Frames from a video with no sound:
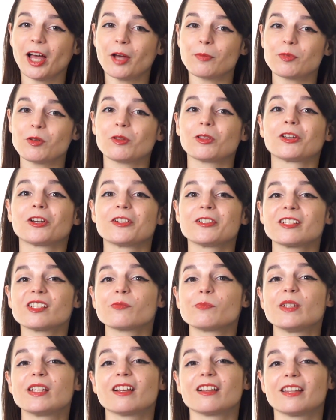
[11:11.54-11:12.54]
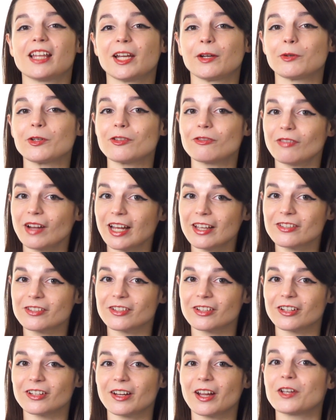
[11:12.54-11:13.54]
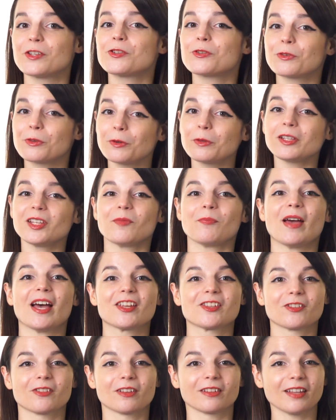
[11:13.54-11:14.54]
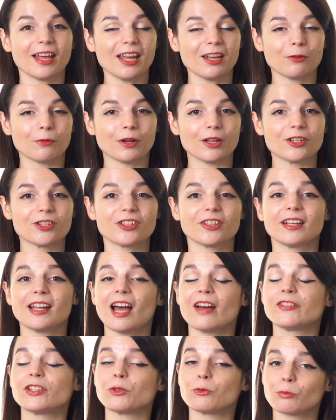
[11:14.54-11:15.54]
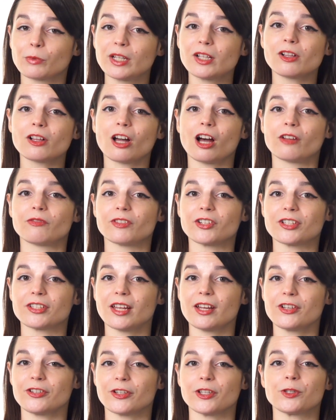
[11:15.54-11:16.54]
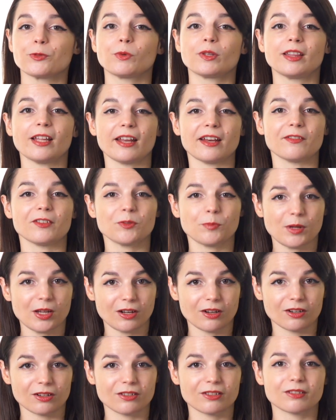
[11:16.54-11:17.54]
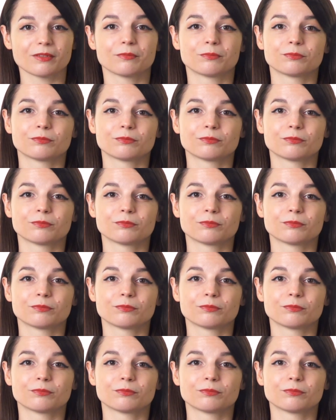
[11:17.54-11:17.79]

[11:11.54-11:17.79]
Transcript: help you learn to speak a language faster and truly master the language than having real conversations with native speakers.